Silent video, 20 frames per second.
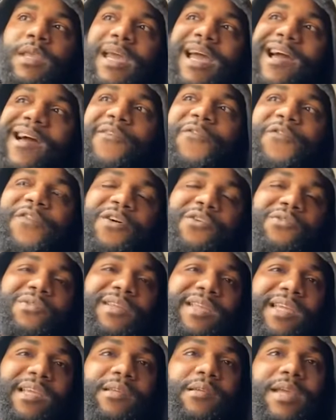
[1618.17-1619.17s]
Y'all
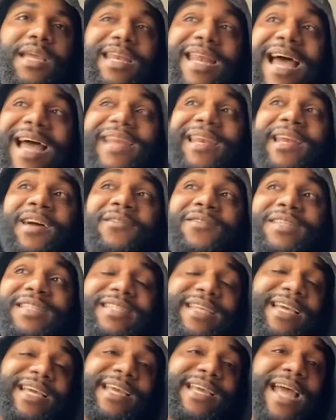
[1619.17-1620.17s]
4D. And I never
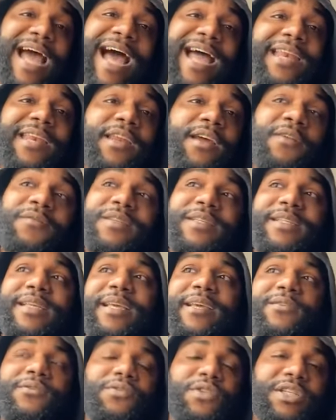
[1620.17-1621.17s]
said, I never
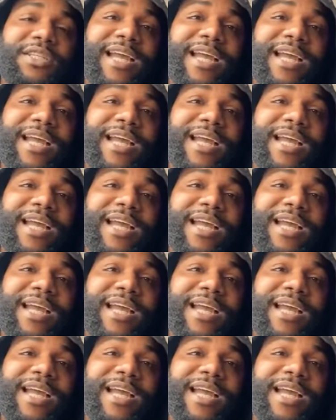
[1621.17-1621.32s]
said who